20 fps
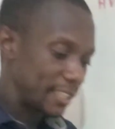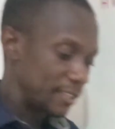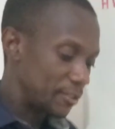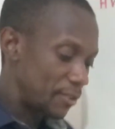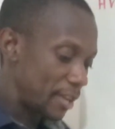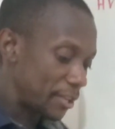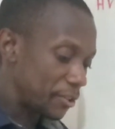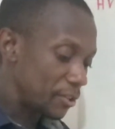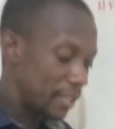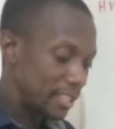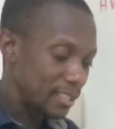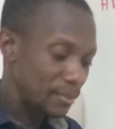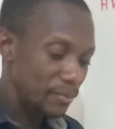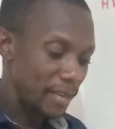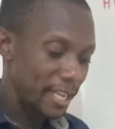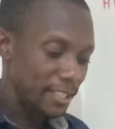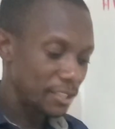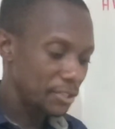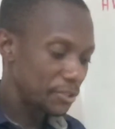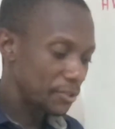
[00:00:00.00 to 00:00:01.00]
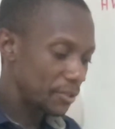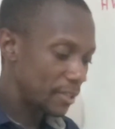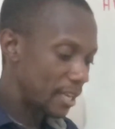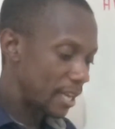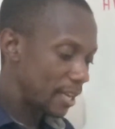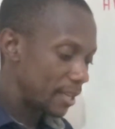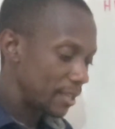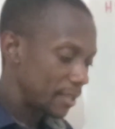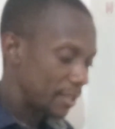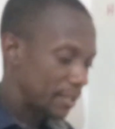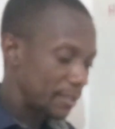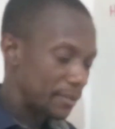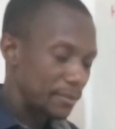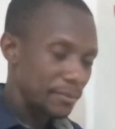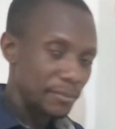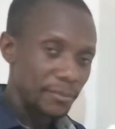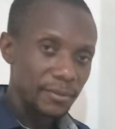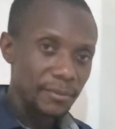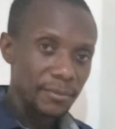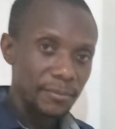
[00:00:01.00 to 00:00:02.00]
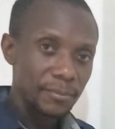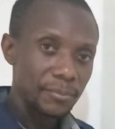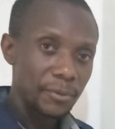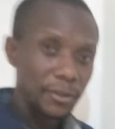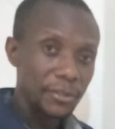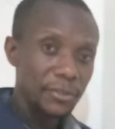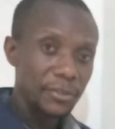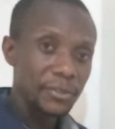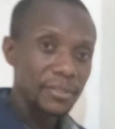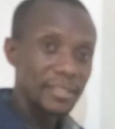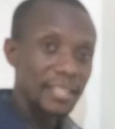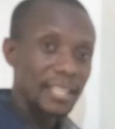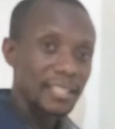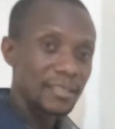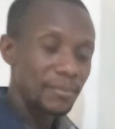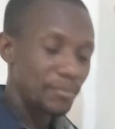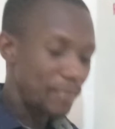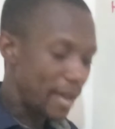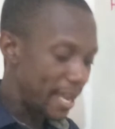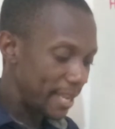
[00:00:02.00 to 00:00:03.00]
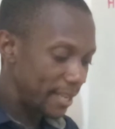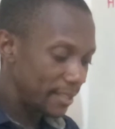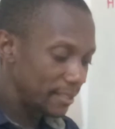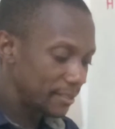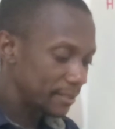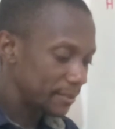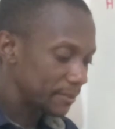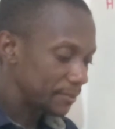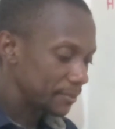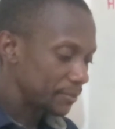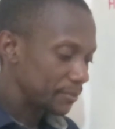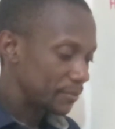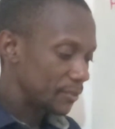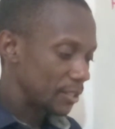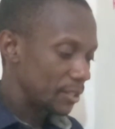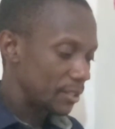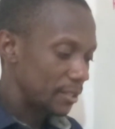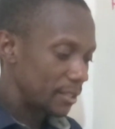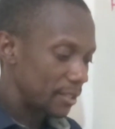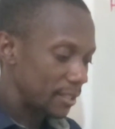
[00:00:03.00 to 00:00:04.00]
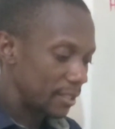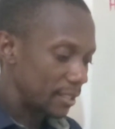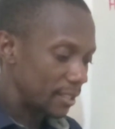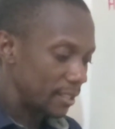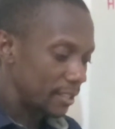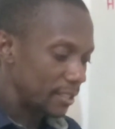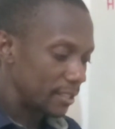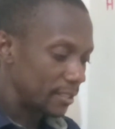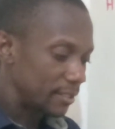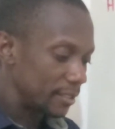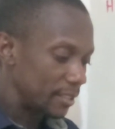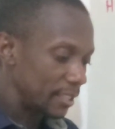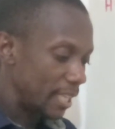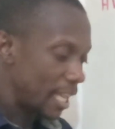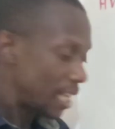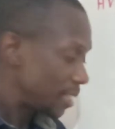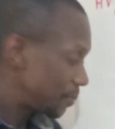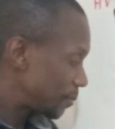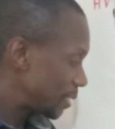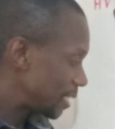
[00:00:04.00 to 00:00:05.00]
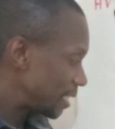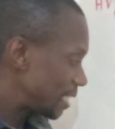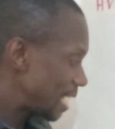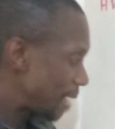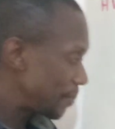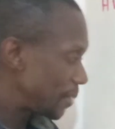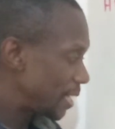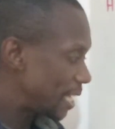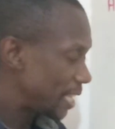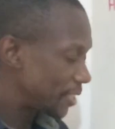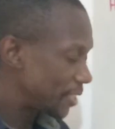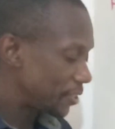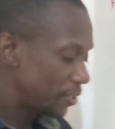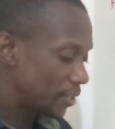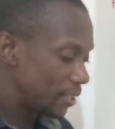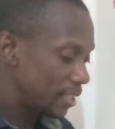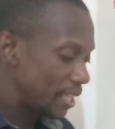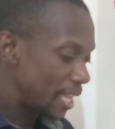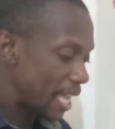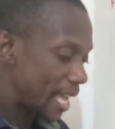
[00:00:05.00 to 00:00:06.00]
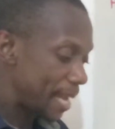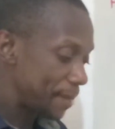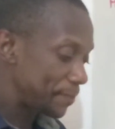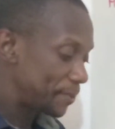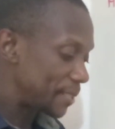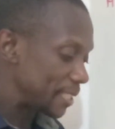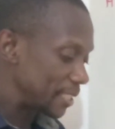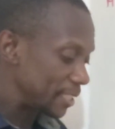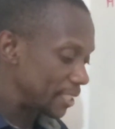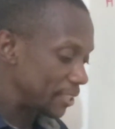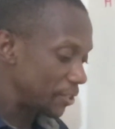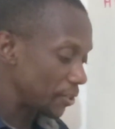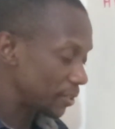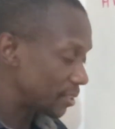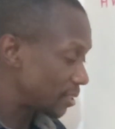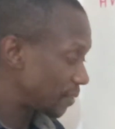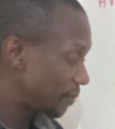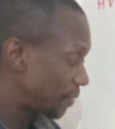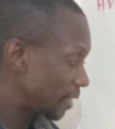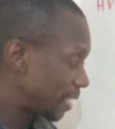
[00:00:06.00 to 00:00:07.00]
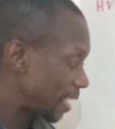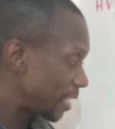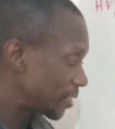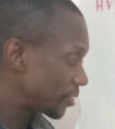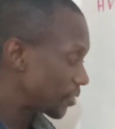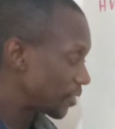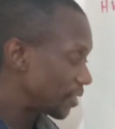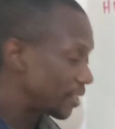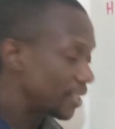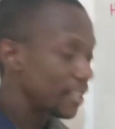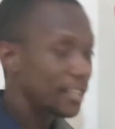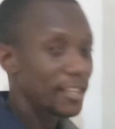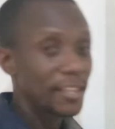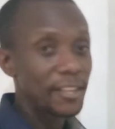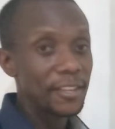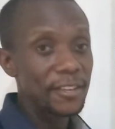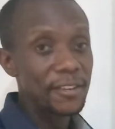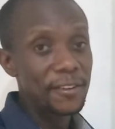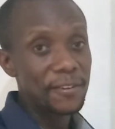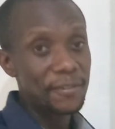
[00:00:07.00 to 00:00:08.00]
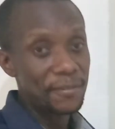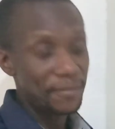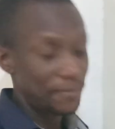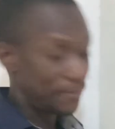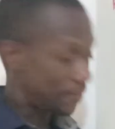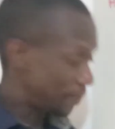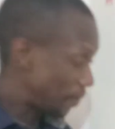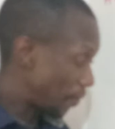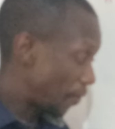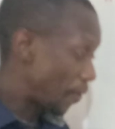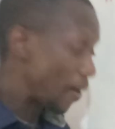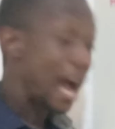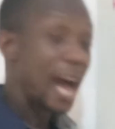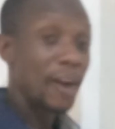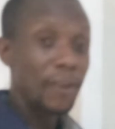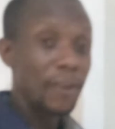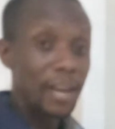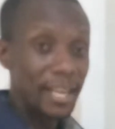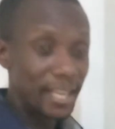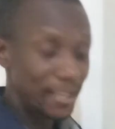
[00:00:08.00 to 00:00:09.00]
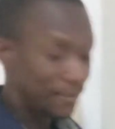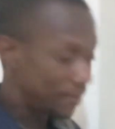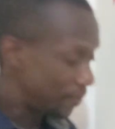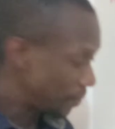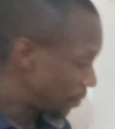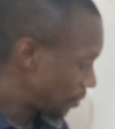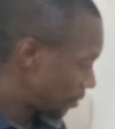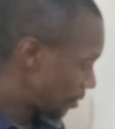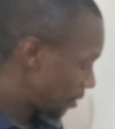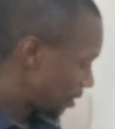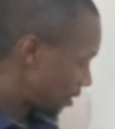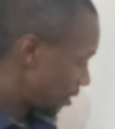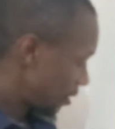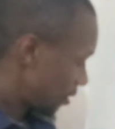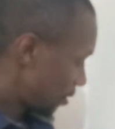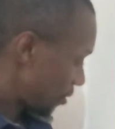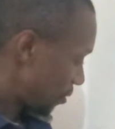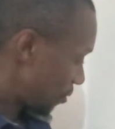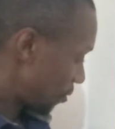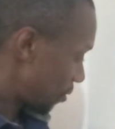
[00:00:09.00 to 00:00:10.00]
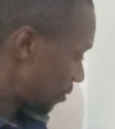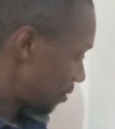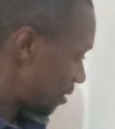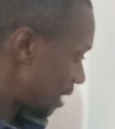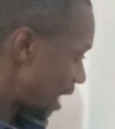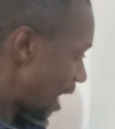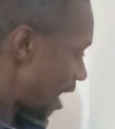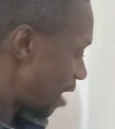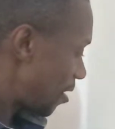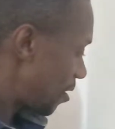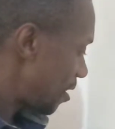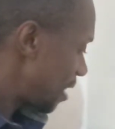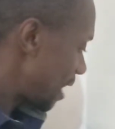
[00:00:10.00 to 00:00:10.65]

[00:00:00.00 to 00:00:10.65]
regulates blood sugar, produces bile, helps in deamination, helps in detoxification. For our level, those are